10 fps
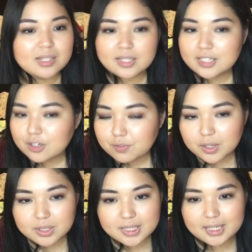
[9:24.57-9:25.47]
Still
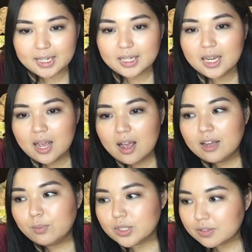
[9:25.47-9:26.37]
felt sick,
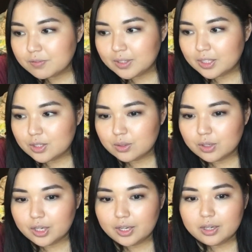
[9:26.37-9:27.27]
wasn't feeling too
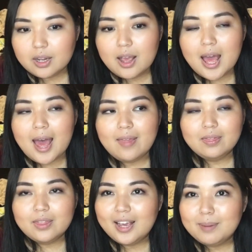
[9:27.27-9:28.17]
good.
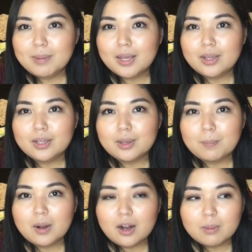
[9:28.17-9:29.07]
And then my
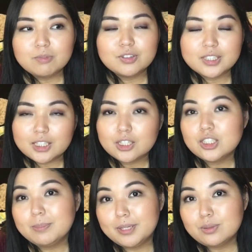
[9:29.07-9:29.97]
mom for dinner,
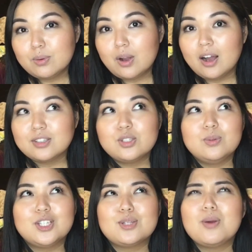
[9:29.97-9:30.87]
she made tonkatsu,
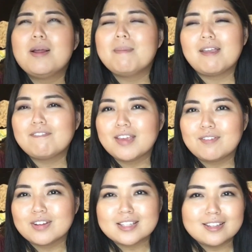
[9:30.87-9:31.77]
which is one of my
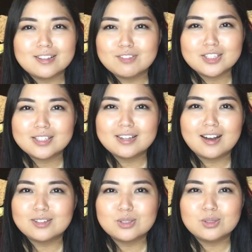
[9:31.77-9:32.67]
favorites. I love chicken
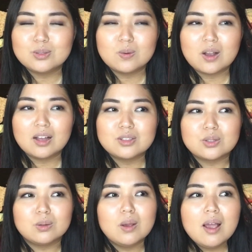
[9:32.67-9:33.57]
katsu and
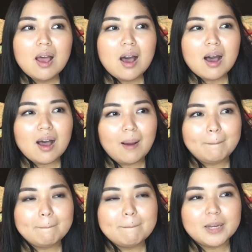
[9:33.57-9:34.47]
tonkatsu.
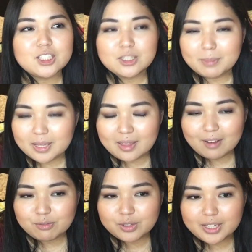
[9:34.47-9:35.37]
Um, but she made
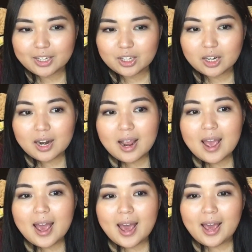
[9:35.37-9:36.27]
that for dinner.
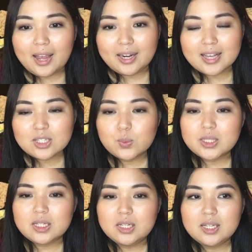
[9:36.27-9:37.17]
And as I
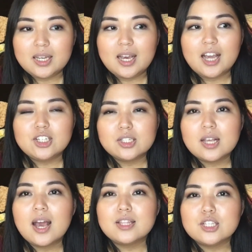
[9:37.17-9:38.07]
was eating it, I just
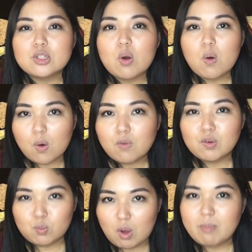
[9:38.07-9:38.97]
had this
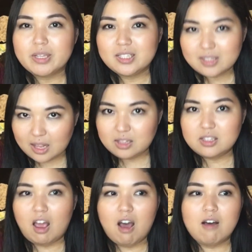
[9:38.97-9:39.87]
overwhelming
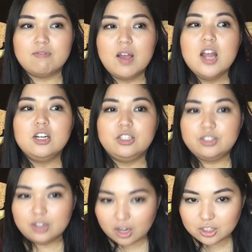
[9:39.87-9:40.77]
sense of
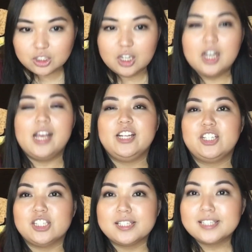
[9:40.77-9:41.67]
nausea and
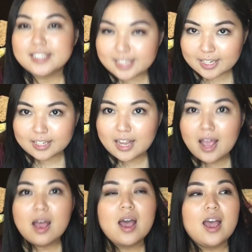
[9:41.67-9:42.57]
just sick.
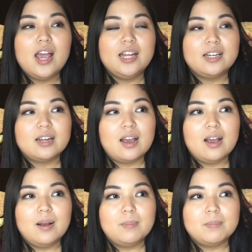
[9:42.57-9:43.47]
And
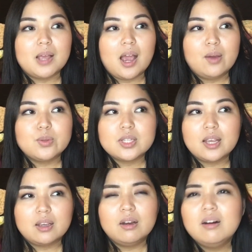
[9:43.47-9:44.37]
um, I was
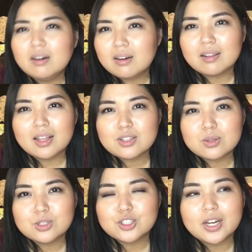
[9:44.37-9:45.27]
like, huh, that's
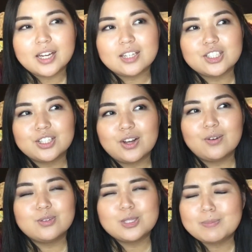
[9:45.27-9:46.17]
so strange. You
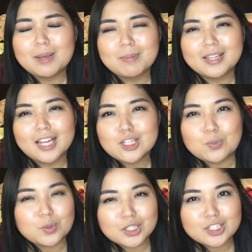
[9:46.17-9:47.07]
know, to me, I'm like,
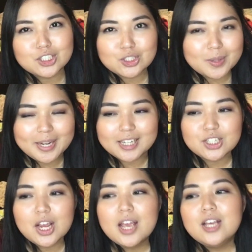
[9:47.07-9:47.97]
that's really
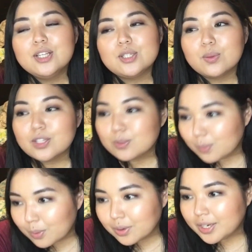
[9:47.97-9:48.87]
strange. So this
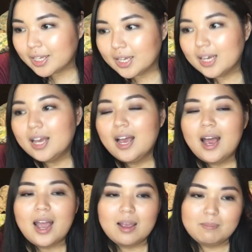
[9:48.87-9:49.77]
morning,
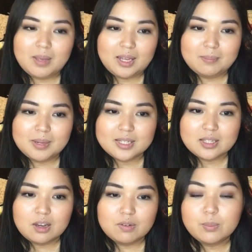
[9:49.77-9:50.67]
I made
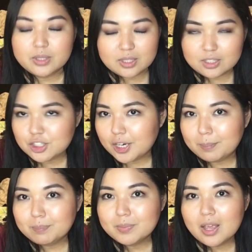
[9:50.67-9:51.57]
myself, I went to the
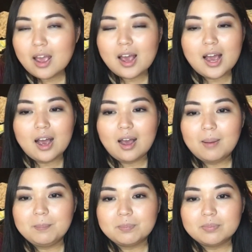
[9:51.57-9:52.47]
gym,
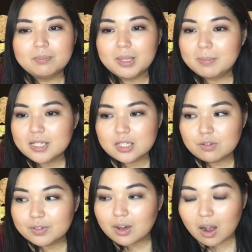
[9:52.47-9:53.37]
um, made
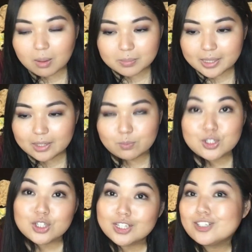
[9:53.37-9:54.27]
myself an omelet,
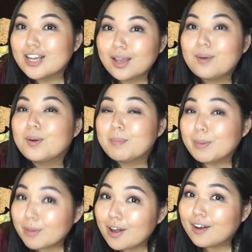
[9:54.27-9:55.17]
which you can check out on my
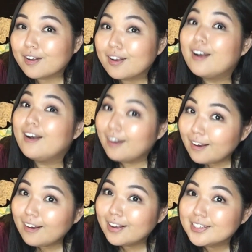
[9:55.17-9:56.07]
blog
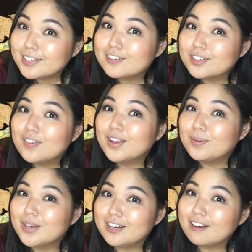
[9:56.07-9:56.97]

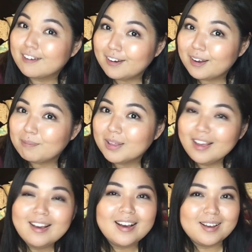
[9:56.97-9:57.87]
ciaociaoeataway.com.
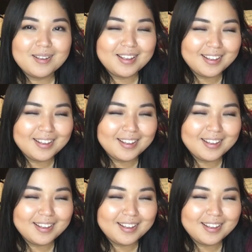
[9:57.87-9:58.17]
Oh